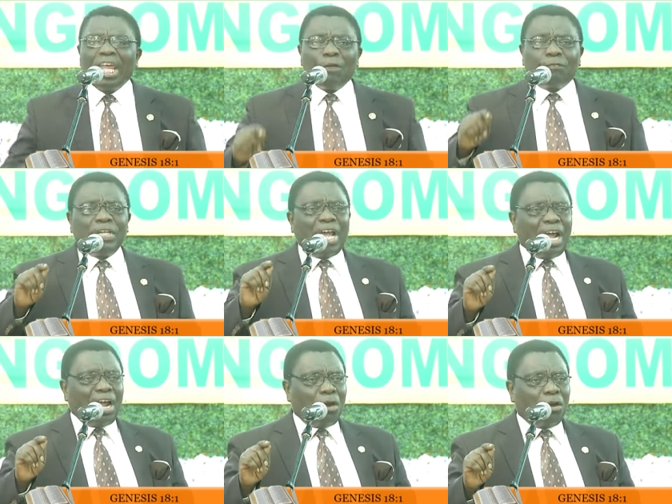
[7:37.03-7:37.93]
If
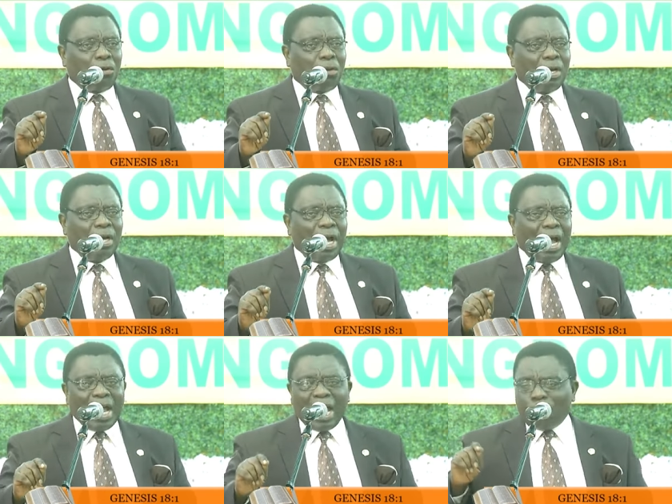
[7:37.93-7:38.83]
now
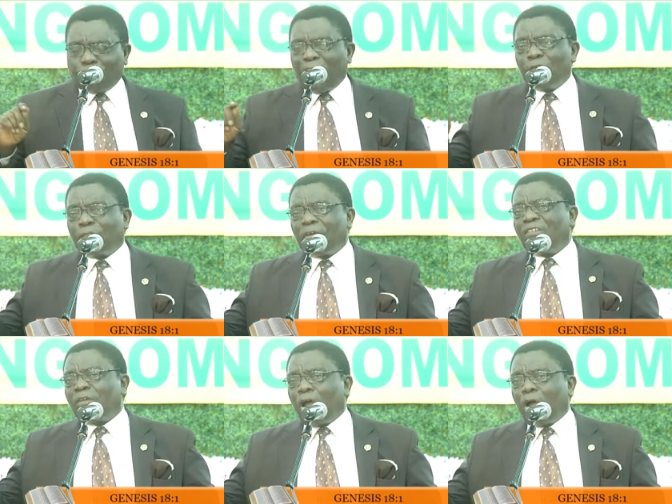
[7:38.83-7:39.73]
I have found
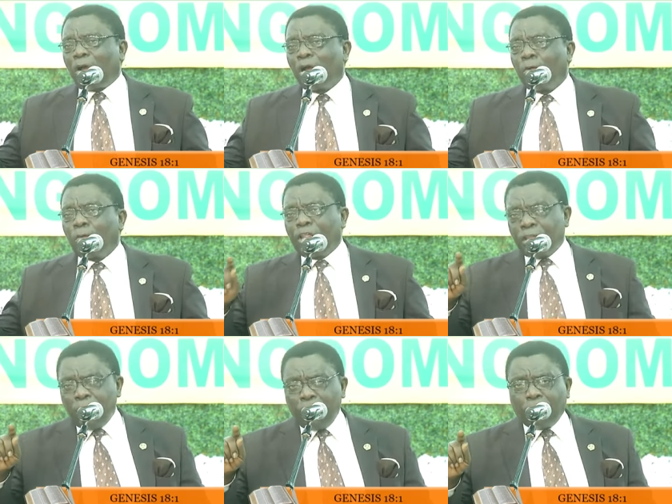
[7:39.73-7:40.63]
favor with
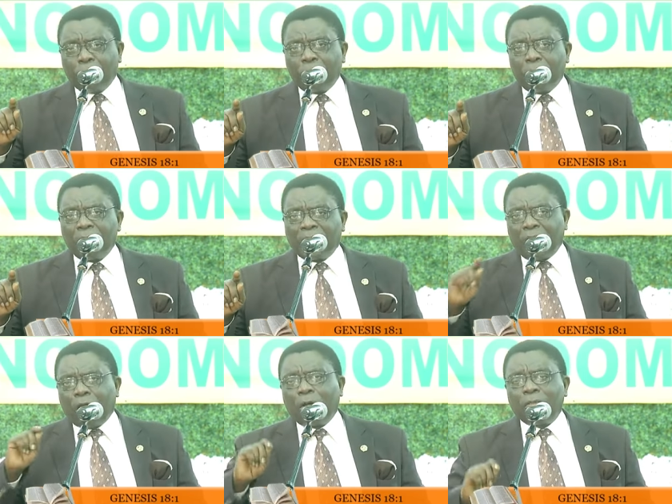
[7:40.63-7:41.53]
you,
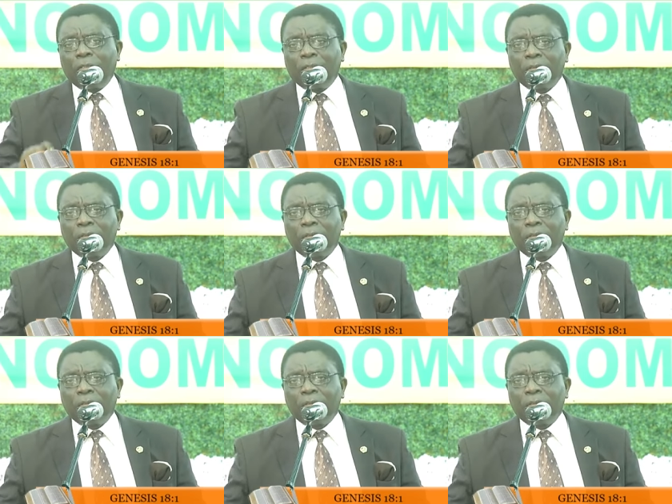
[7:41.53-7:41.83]
read on.